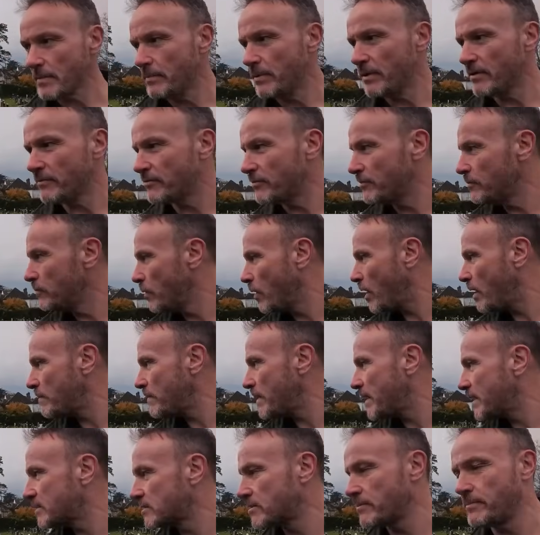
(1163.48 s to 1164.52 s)
But from what I'm
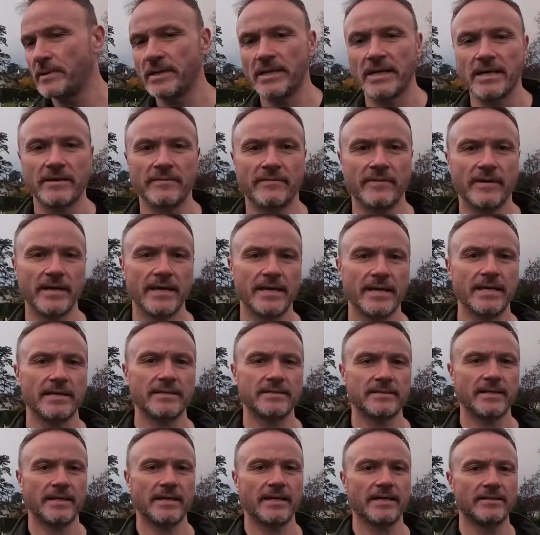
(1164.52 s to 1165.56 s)
led to believe, he
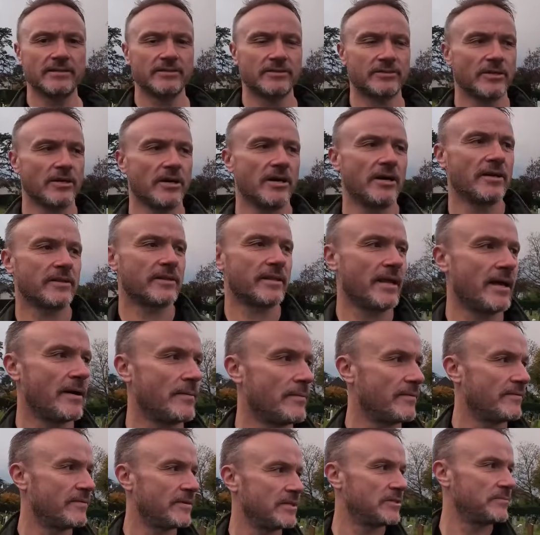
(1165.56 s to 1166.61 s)
is interred there
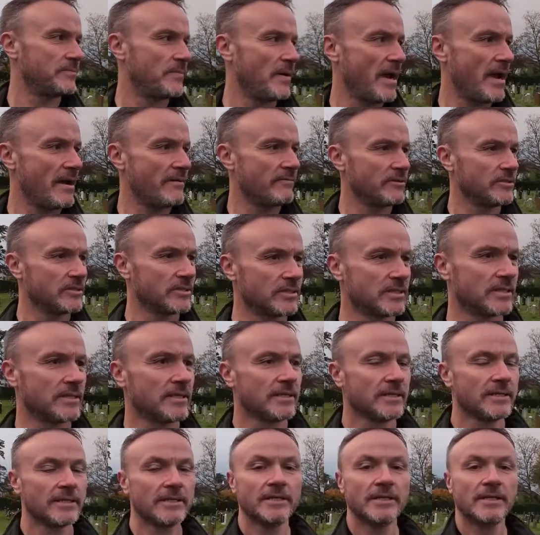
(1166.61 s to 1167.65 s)
with his parents.
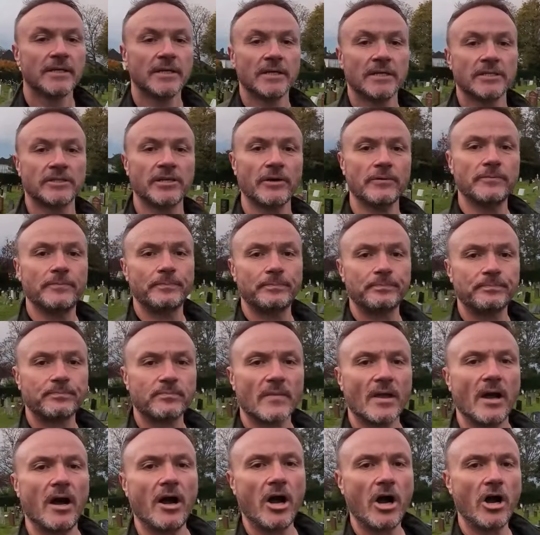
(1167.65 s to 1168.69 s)
So
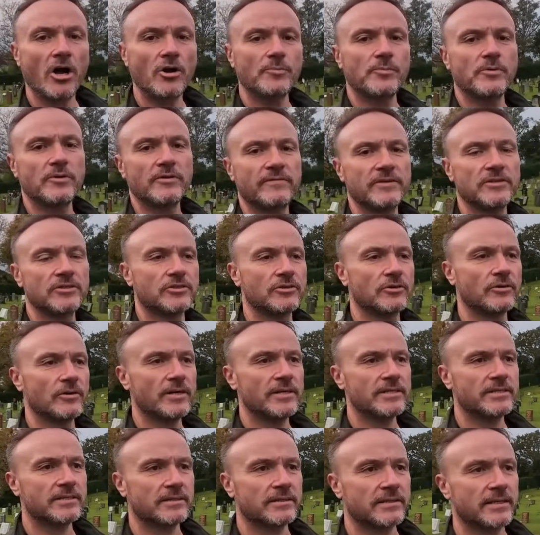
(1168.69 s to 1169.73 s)
I hope you've
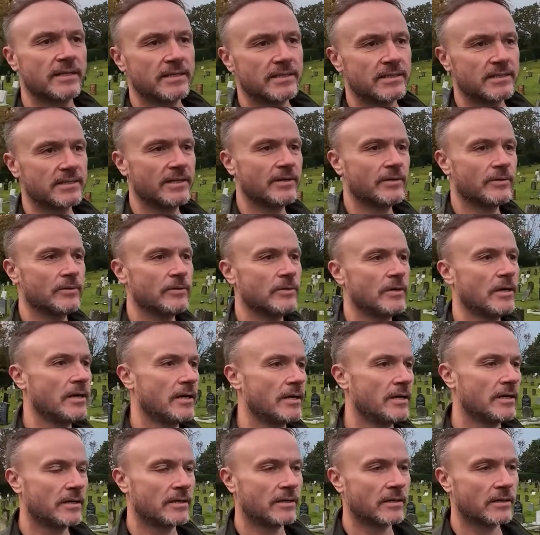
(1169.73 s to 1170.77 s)
enjoyed this little
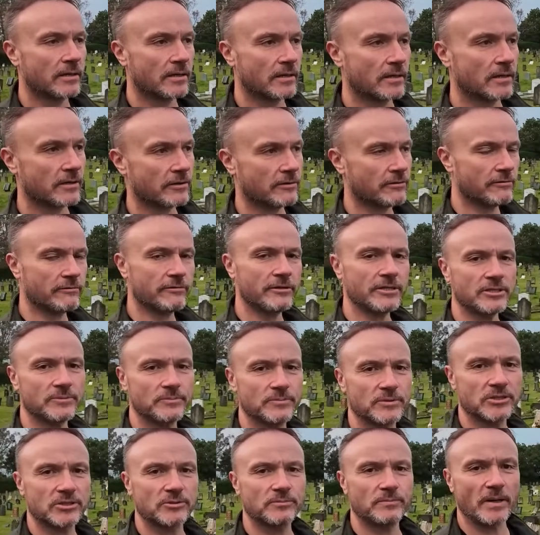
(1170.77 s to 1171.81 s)

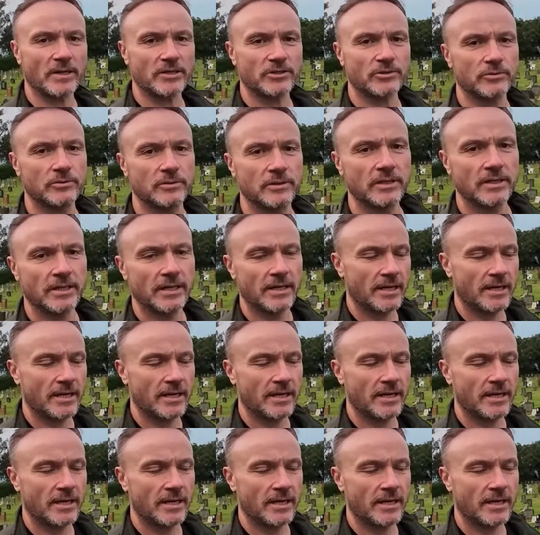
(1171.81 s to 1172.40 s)
Christmas special